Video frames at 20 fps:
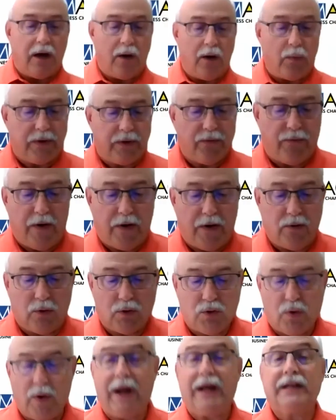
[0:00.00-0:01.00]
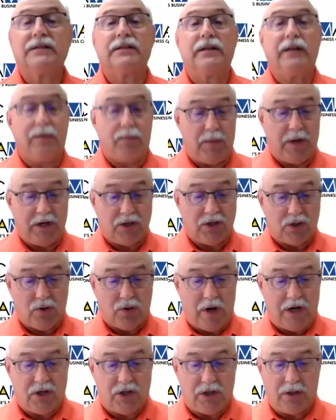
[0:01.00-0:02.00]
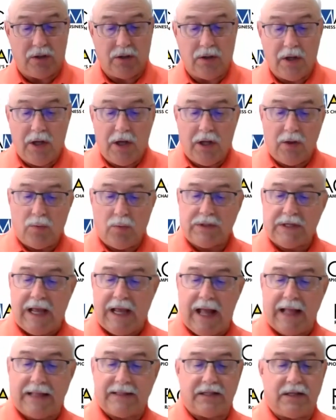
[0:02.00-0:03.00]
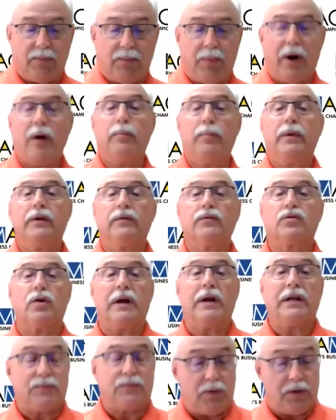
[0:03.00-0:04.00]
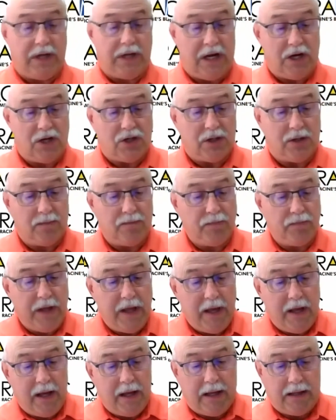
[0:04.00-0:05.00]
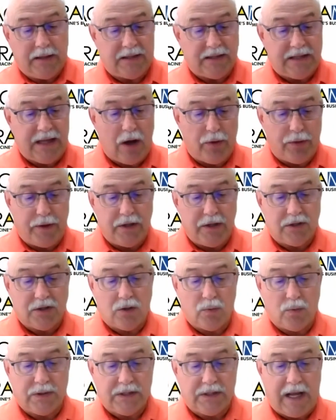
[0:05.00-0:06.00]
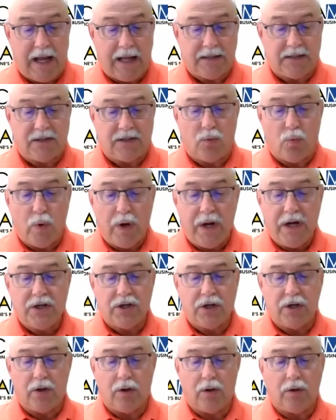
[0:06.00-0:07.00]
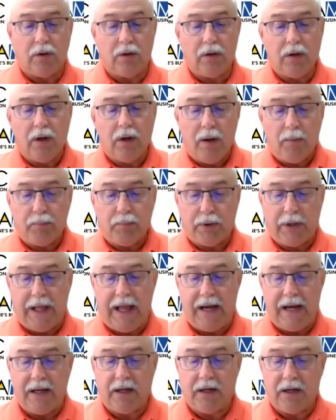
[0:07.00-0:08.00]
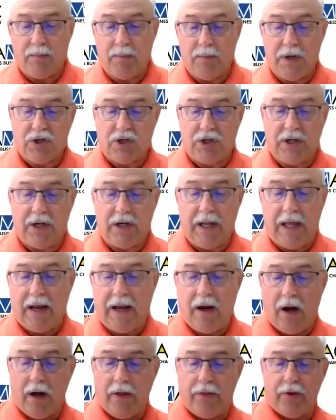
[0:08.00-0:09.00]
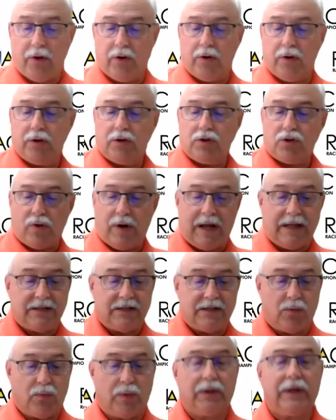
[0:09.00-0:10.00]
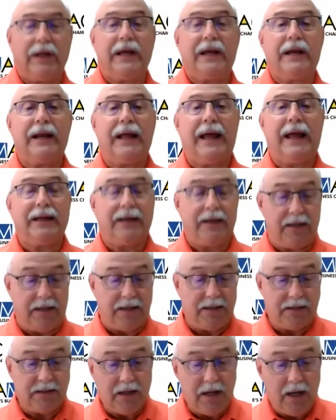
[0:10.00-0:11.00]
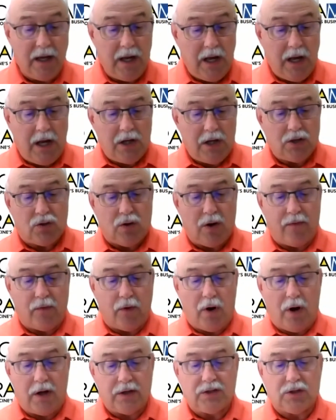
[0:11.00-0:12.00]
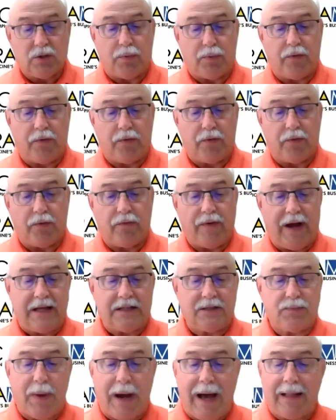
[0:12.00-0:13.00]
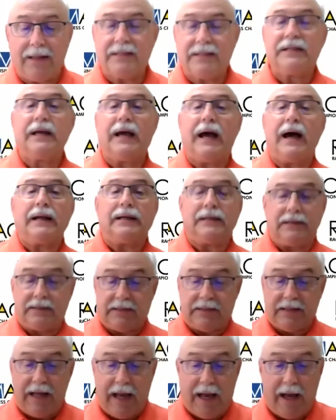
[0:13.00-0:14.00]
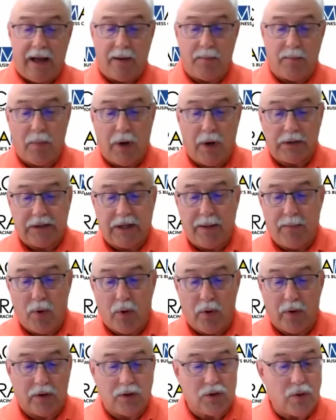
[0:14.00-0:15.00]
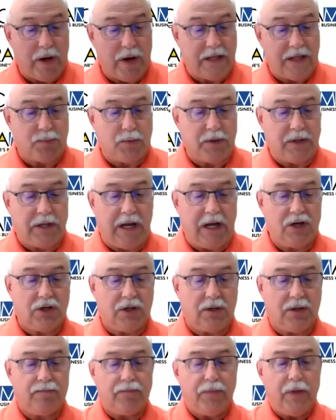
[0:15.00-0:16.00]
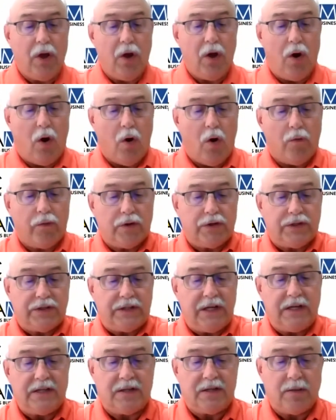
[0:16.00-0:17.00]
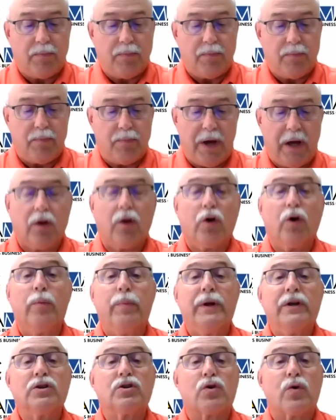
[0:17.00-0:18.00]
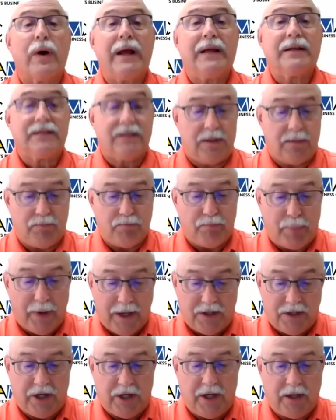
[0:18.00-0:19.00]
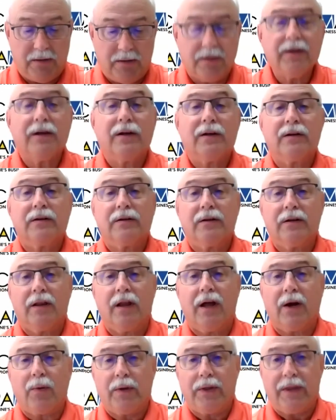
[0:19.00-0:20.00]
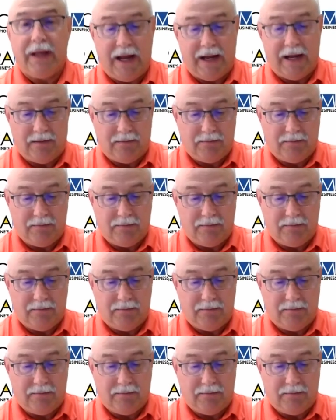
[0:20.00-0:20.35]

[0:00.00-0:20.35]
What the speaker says: with the Federal Transit Administration, the Wisconsin Department of Transportation, and the Southeastern Wisconsin Regional Planning Commission and other transit-related entities. Trevor also provides policy guidance on multimodal transportation, oversees the Bell Urban Transit budget, good luck with that,